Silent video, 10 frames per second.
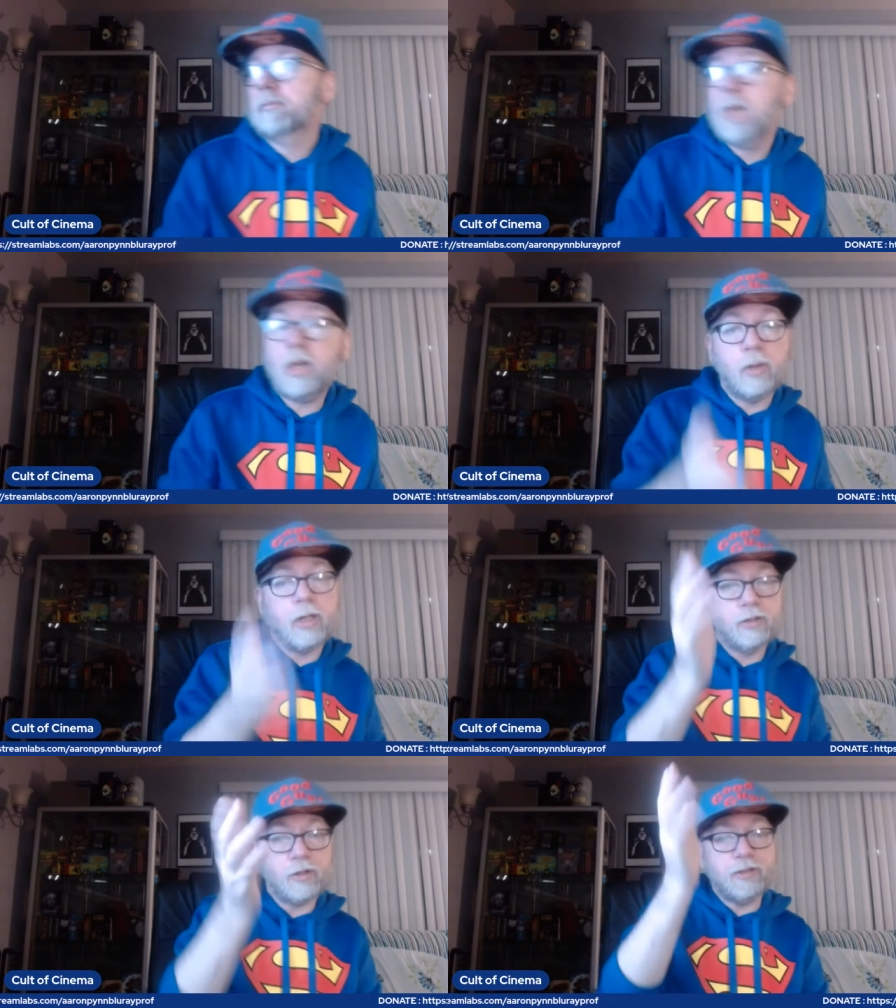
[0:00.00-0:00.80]
Anyway,
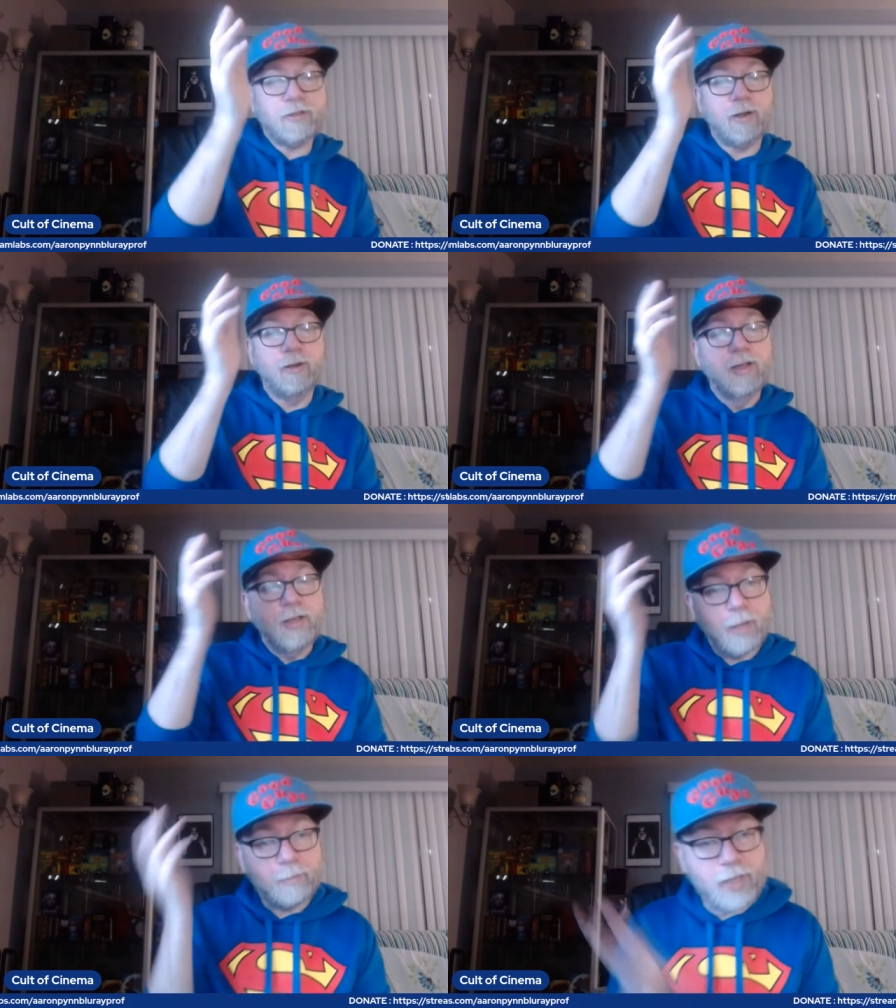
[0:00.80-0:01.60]
there you go.
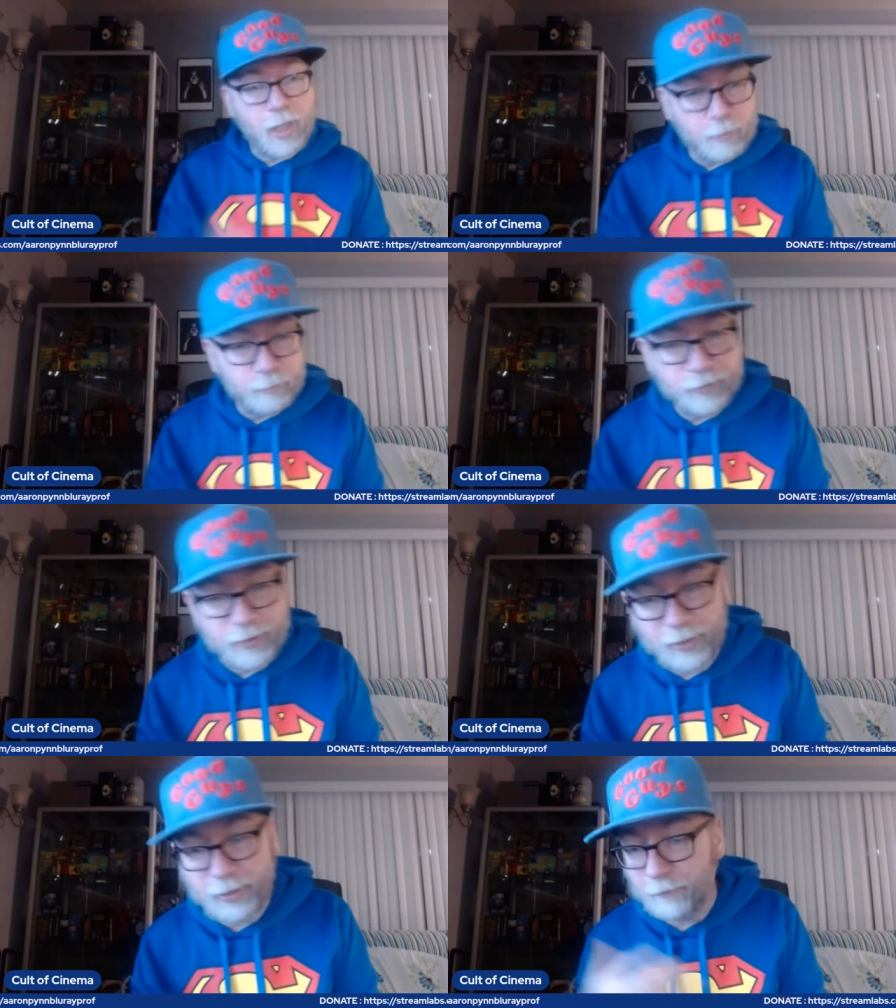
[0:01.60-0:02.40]
I'm a comic book
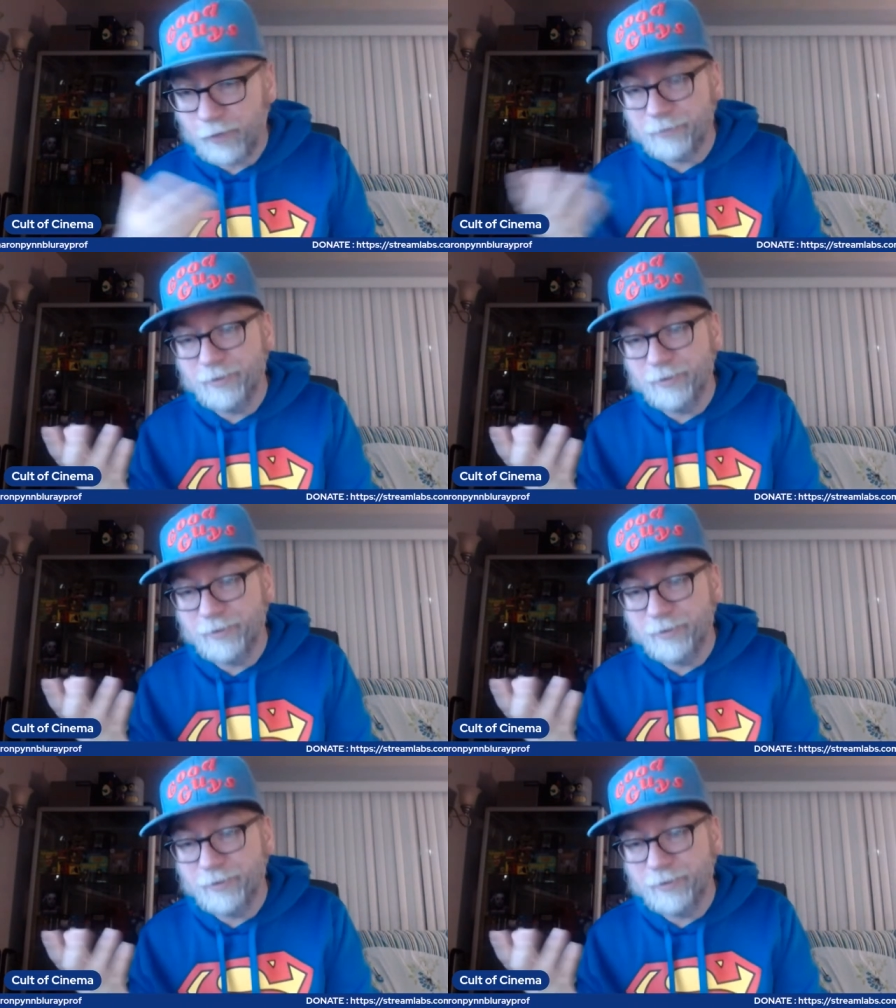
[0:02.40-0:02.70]
geek. And